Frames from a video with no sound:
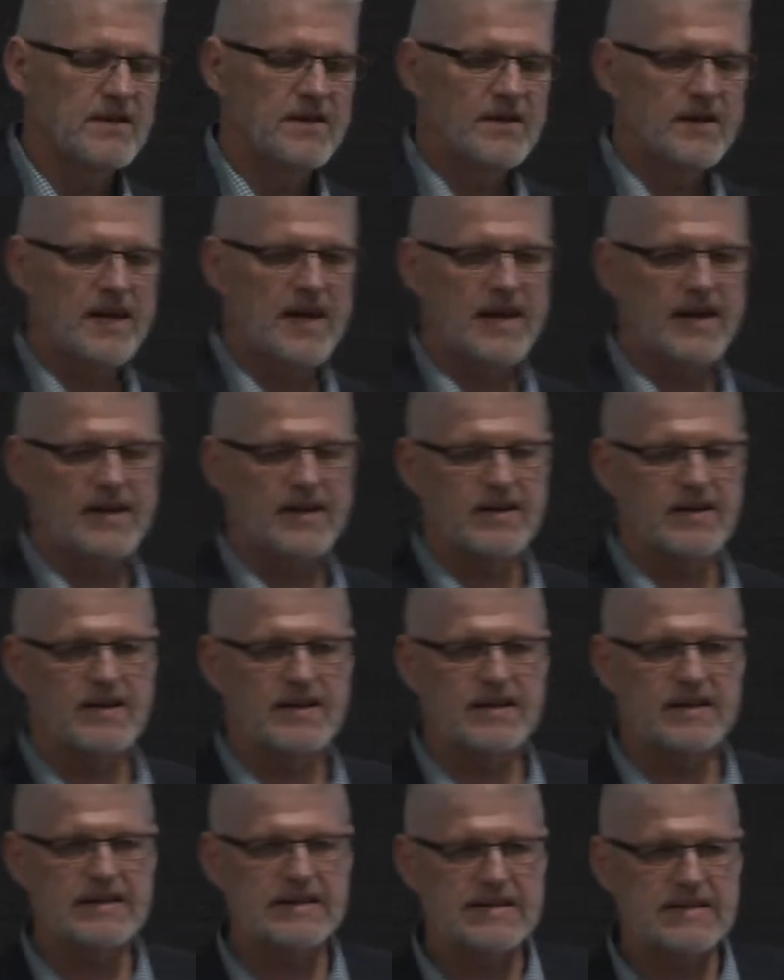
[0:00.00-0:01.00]
And
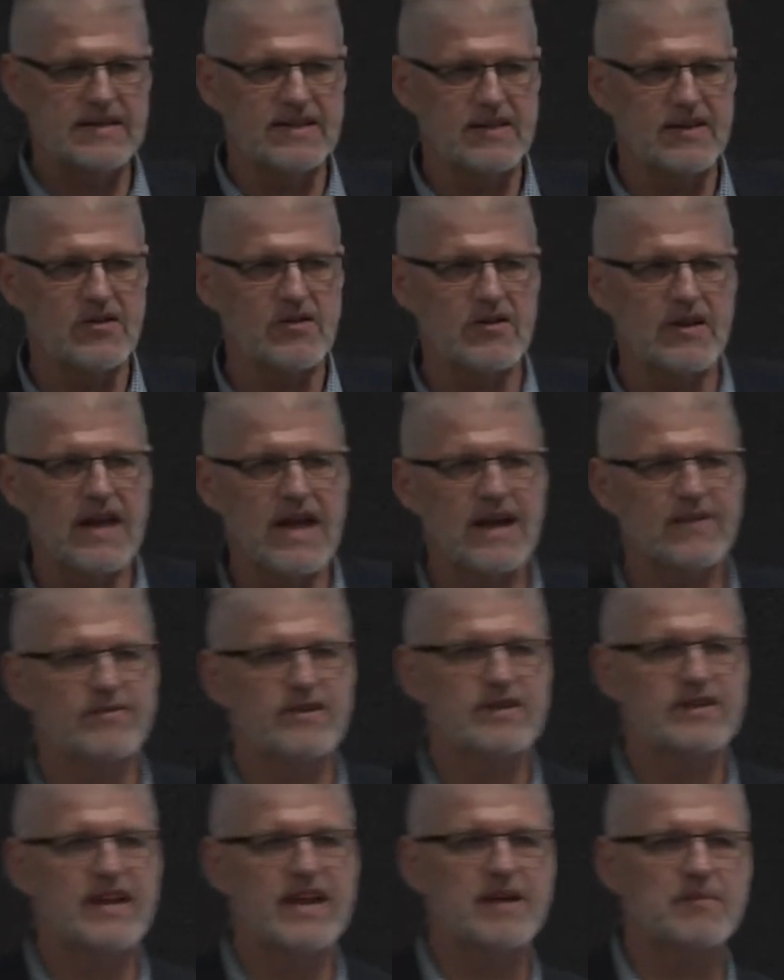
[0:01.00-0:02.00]
you don't have to
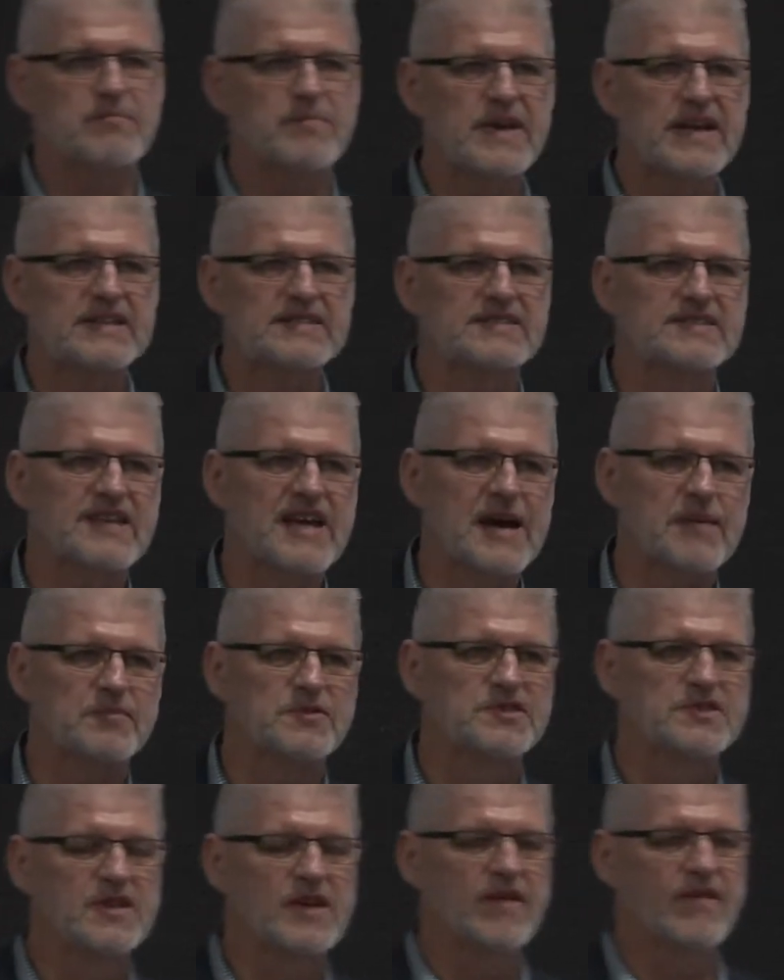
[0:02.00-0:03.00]
take big
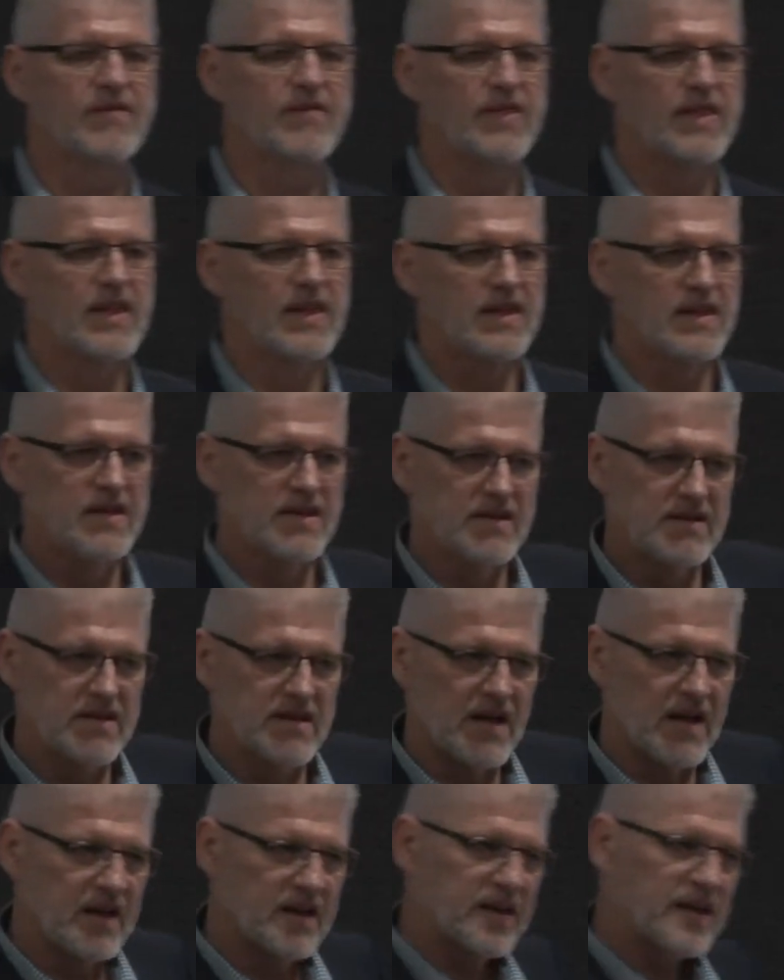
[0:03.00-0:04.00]
steps.
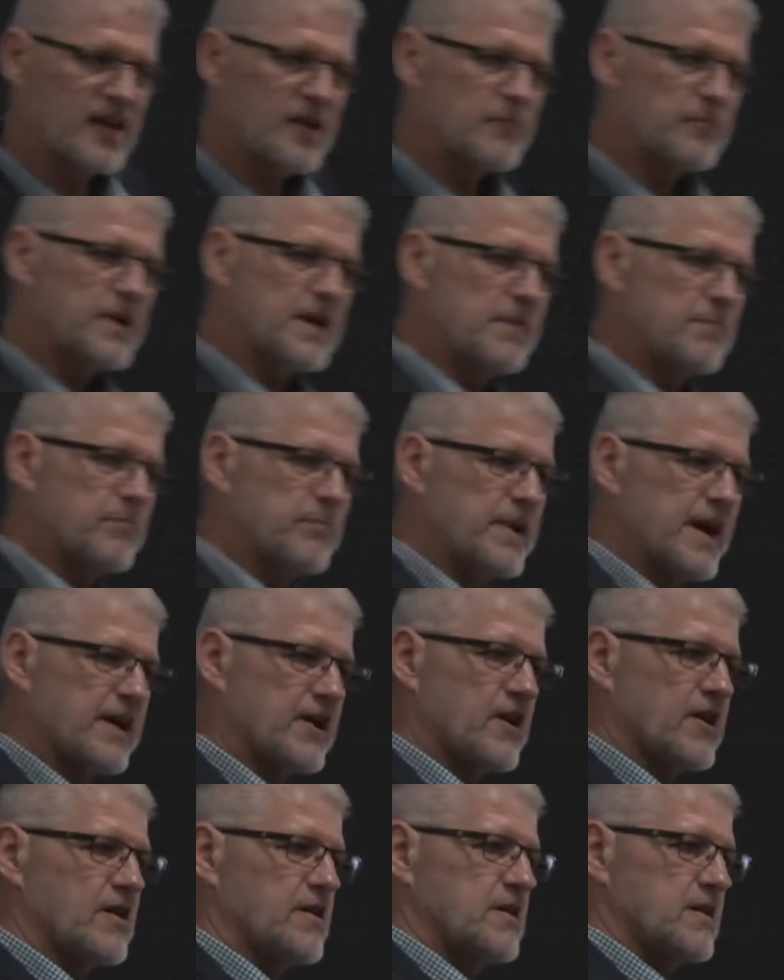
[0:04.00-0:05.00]
A little bit
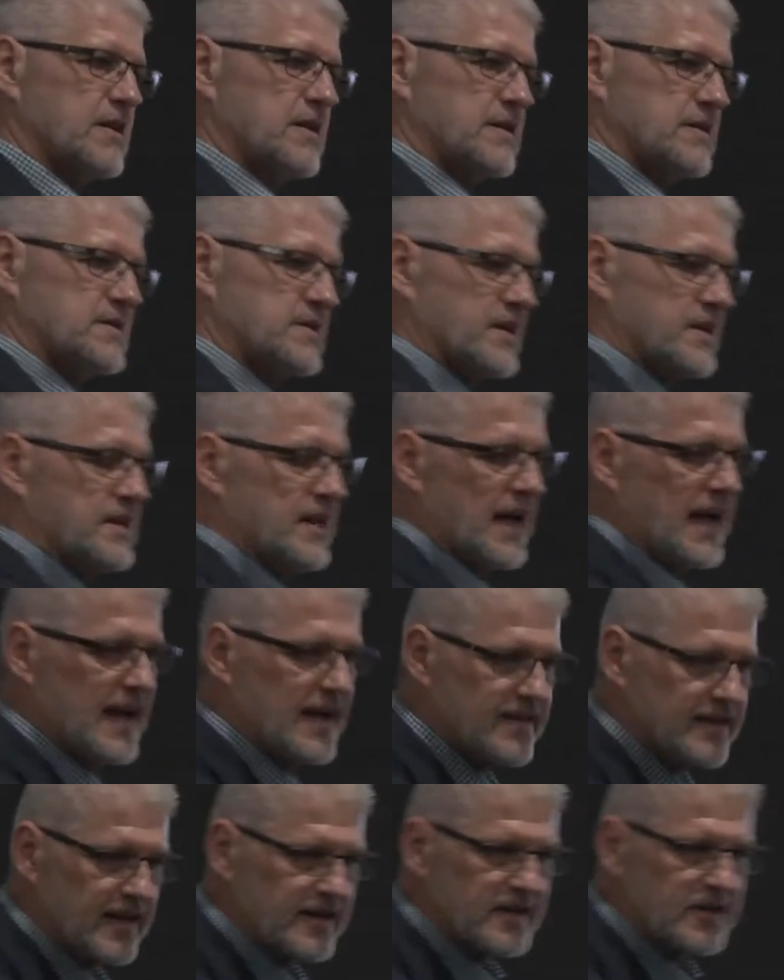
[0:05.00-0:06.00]
better today
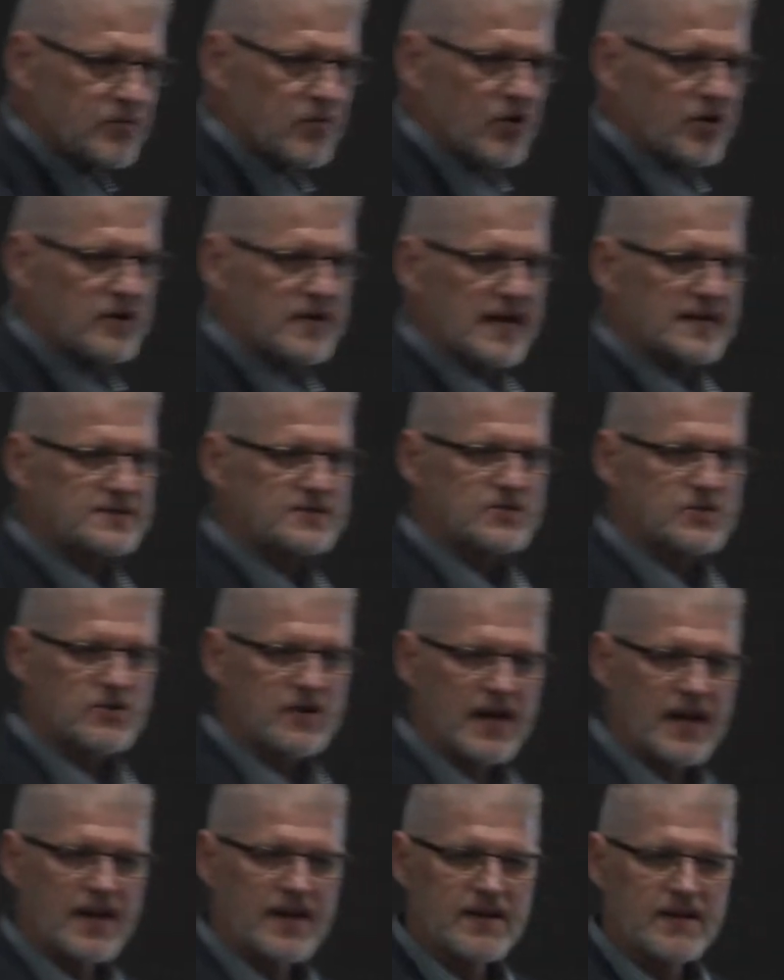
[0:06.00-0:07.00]
than you were
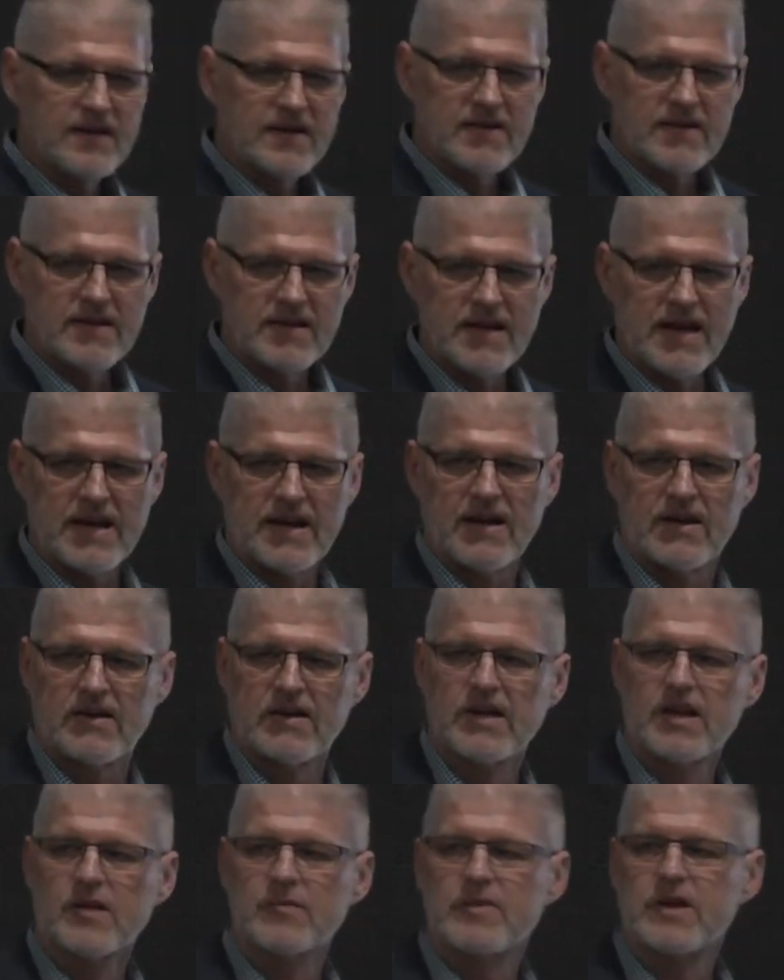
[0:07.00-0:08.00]
yesterday, and a
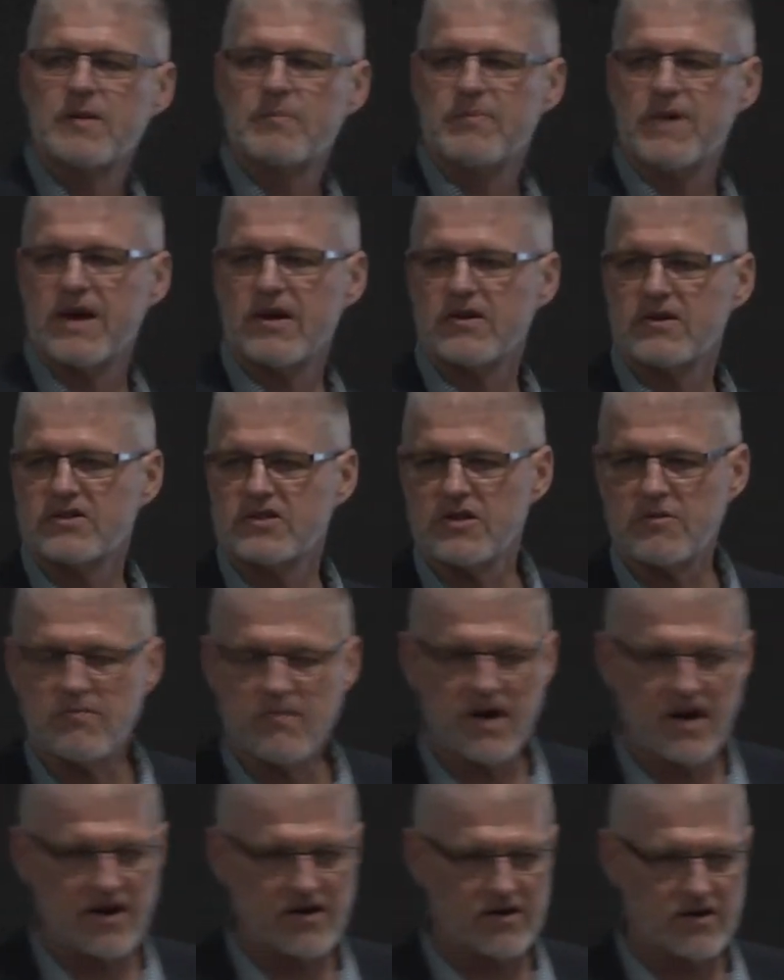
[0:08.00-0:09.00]
little bit better
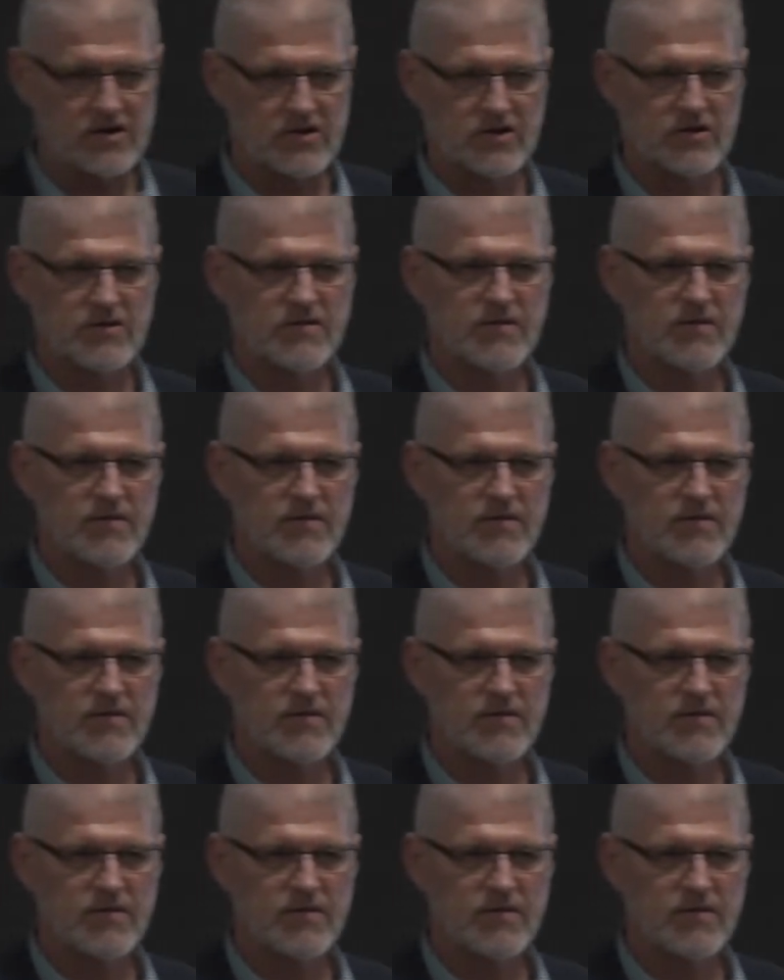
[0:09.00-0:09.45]
tomorrow